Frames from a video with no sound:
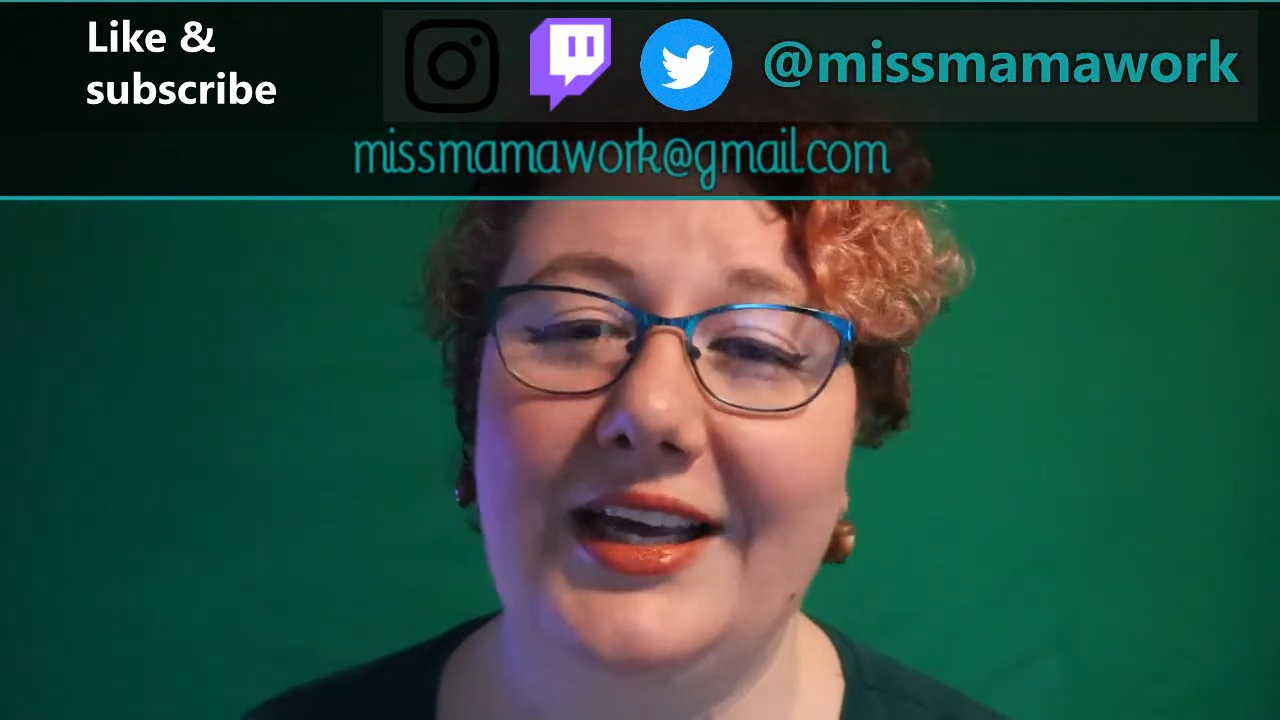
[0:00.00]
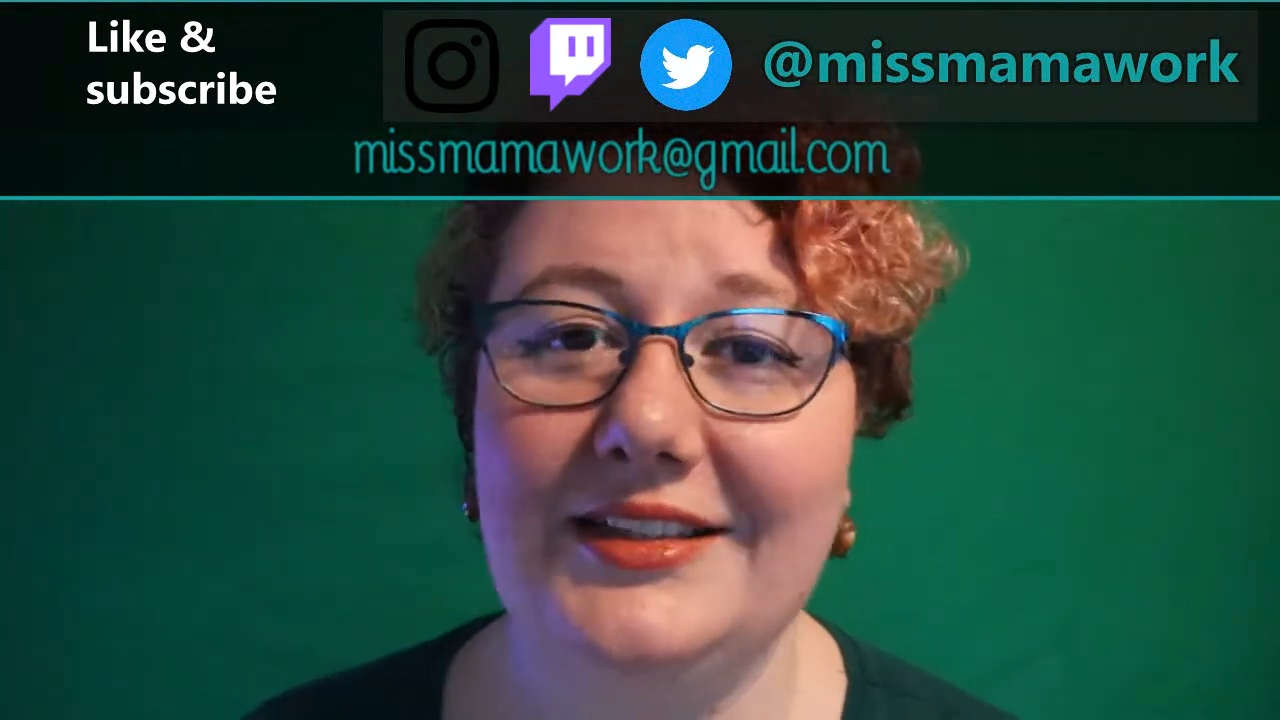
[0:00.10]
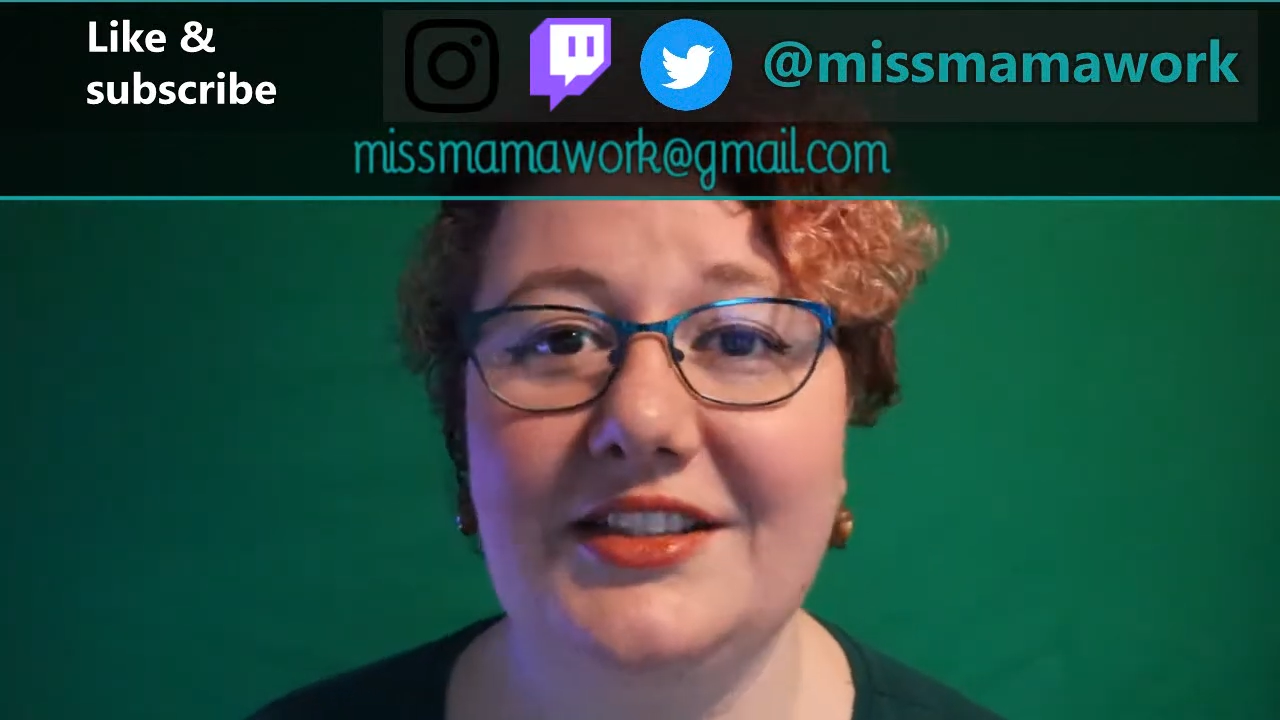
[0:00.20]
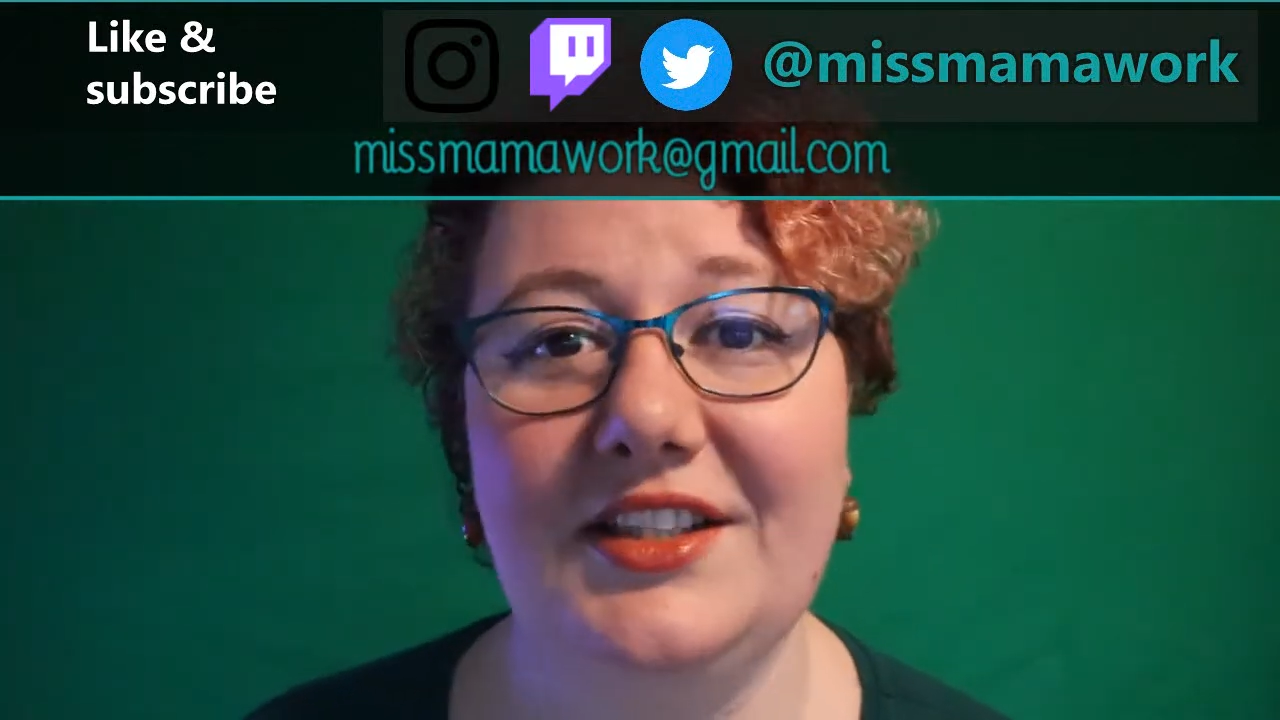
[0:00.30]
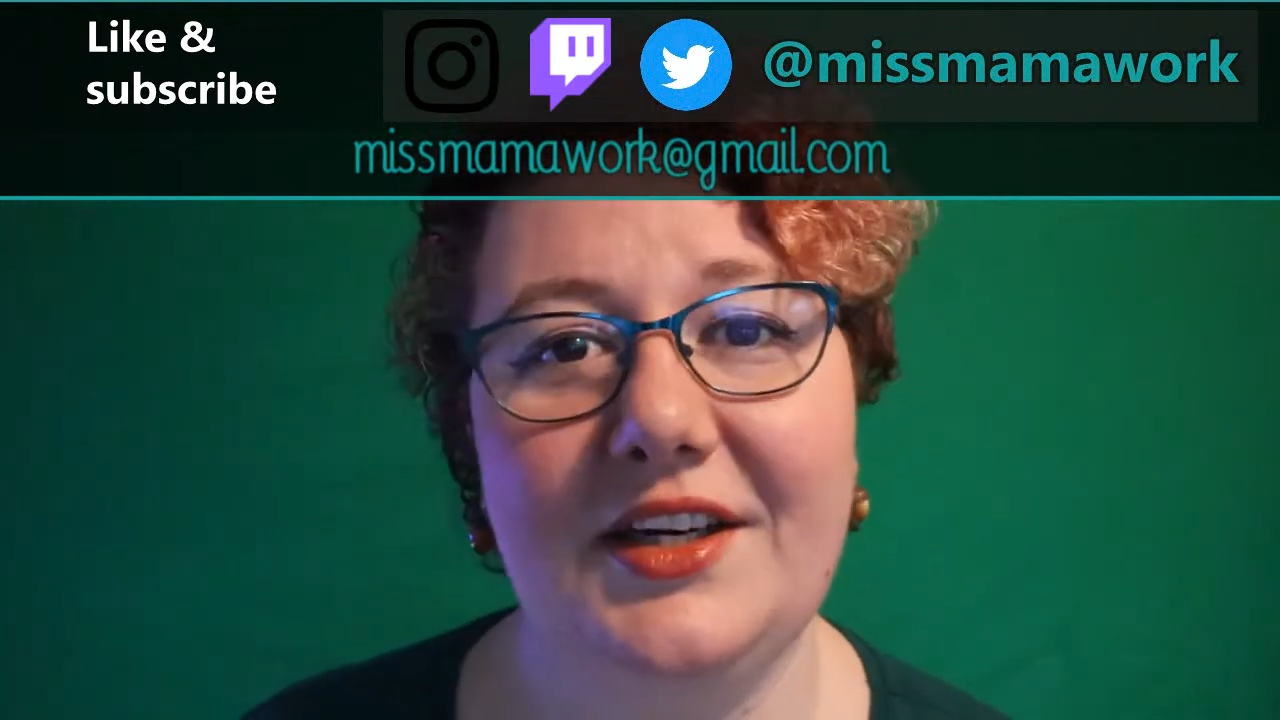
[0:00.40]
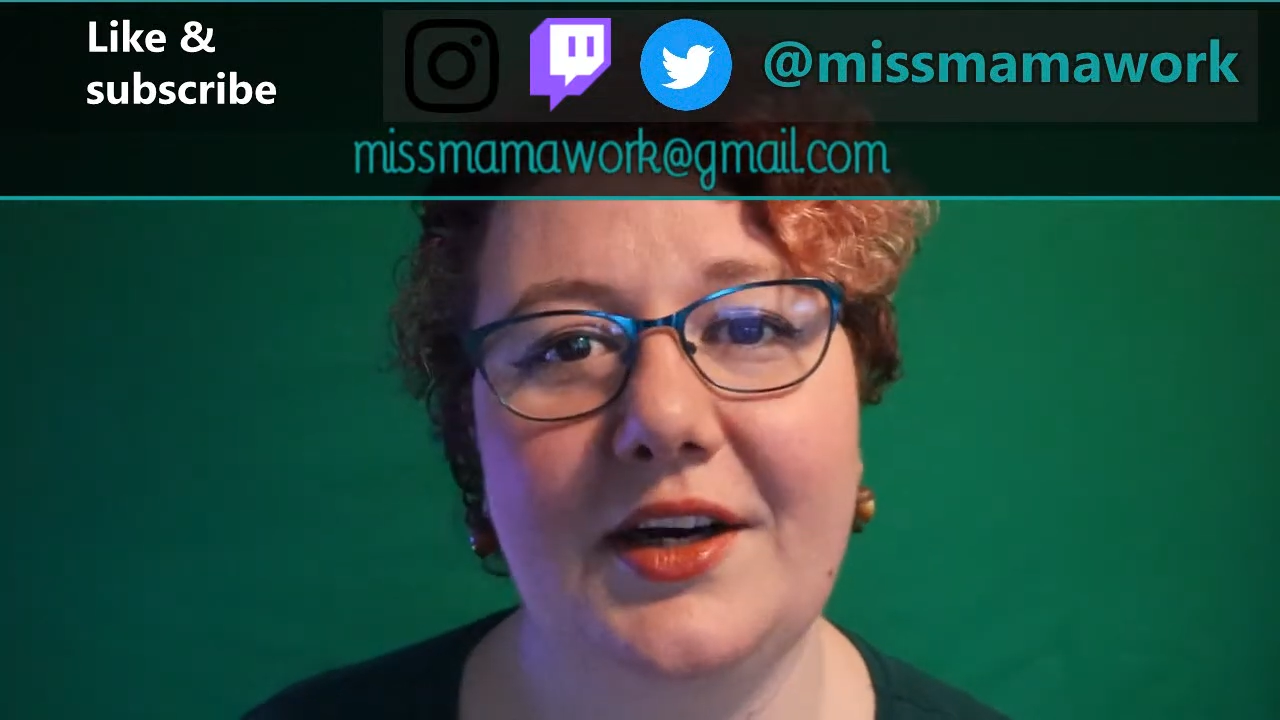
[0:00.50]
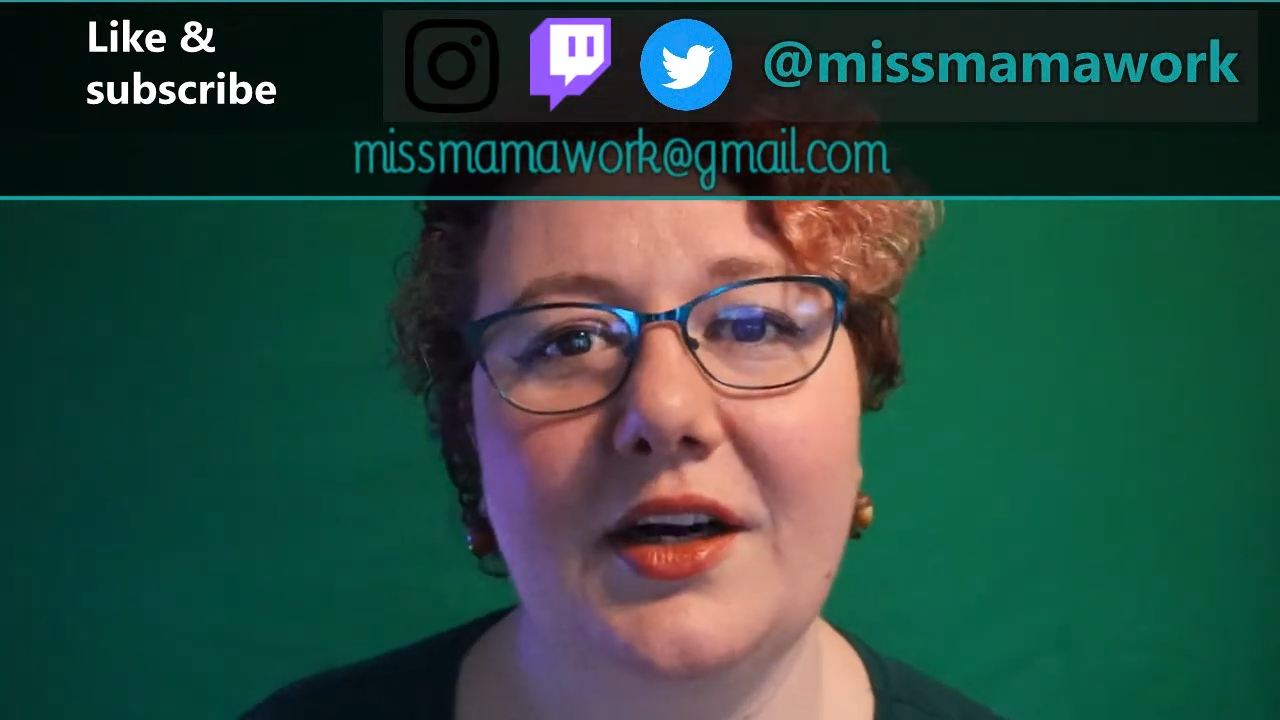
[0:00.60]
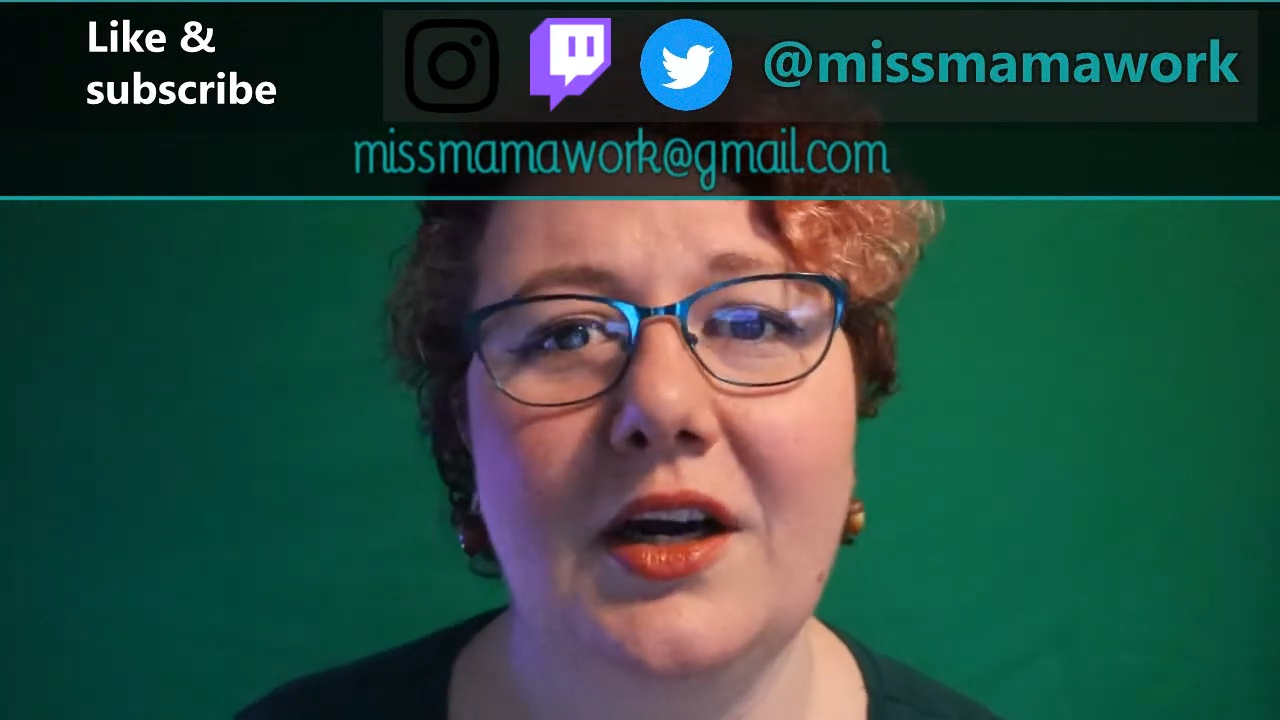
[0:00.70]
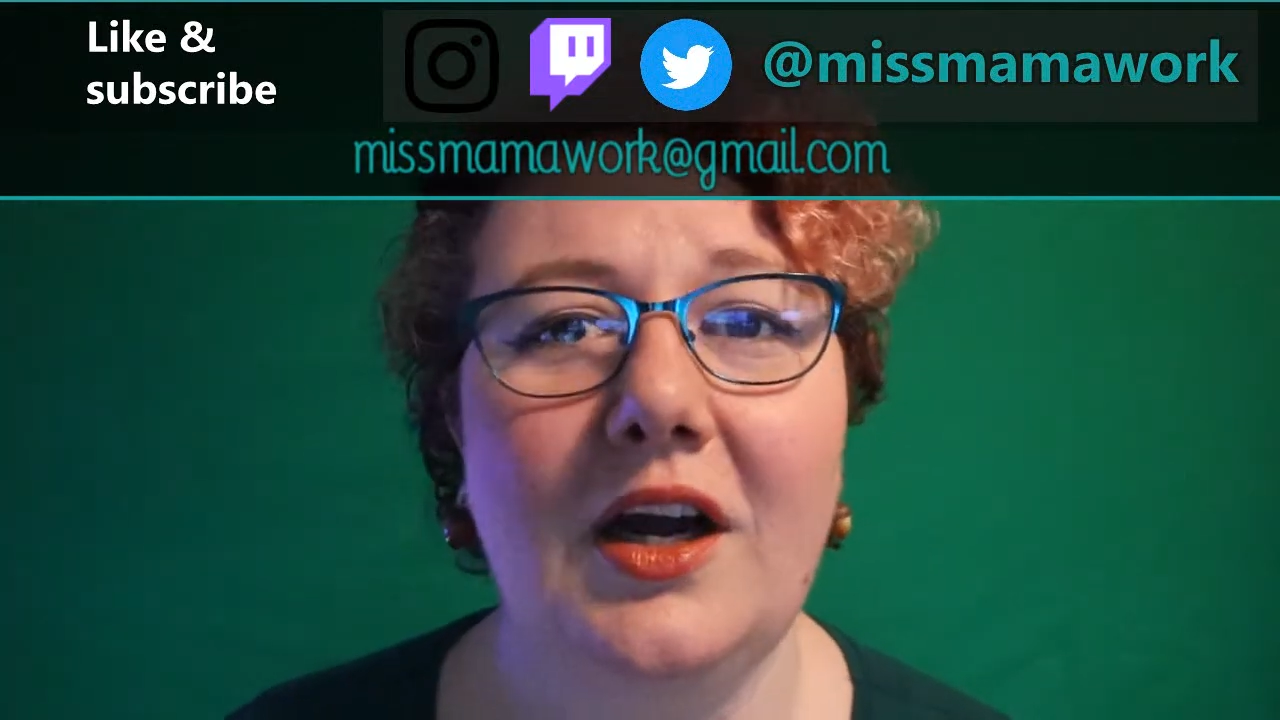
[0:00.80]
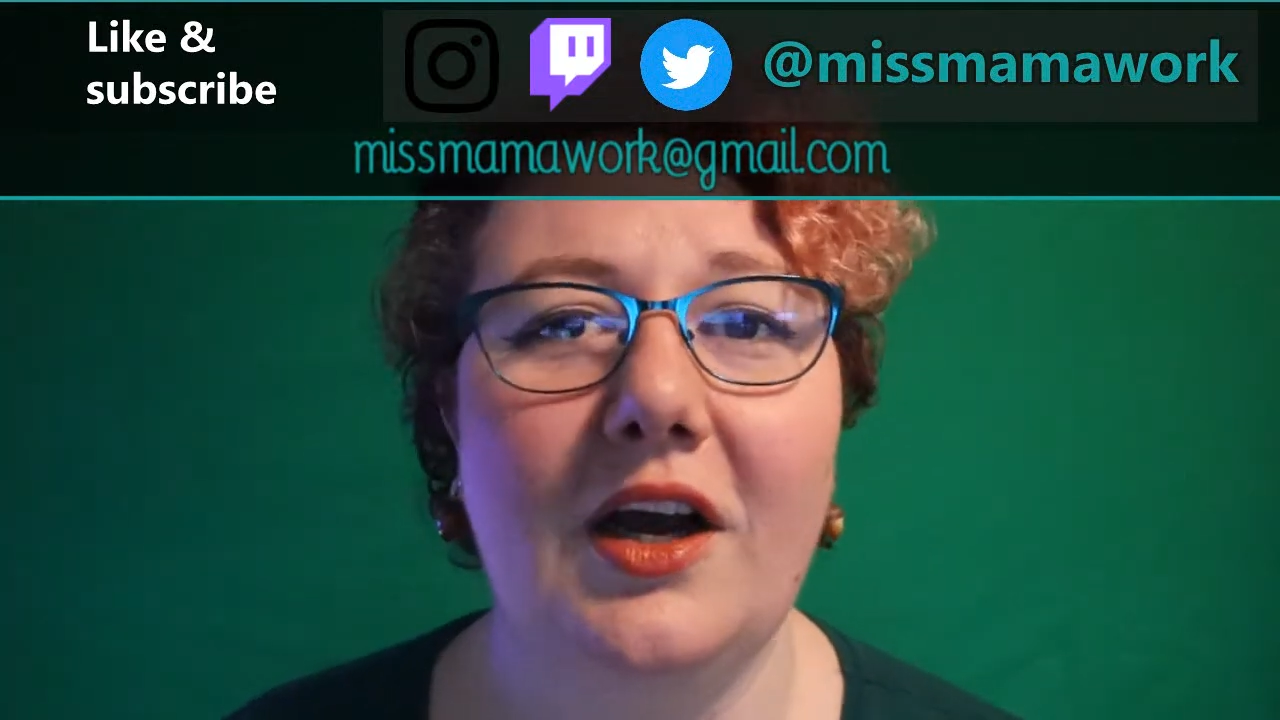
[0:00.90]
that
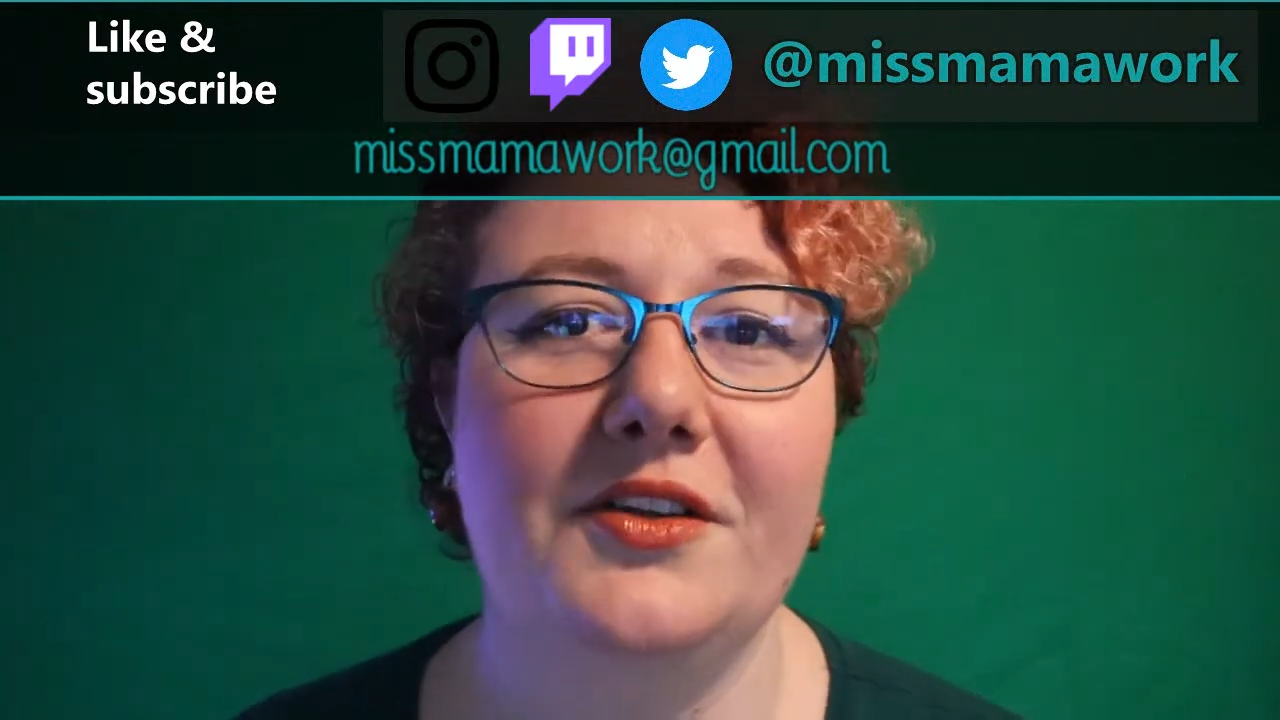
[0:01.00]
year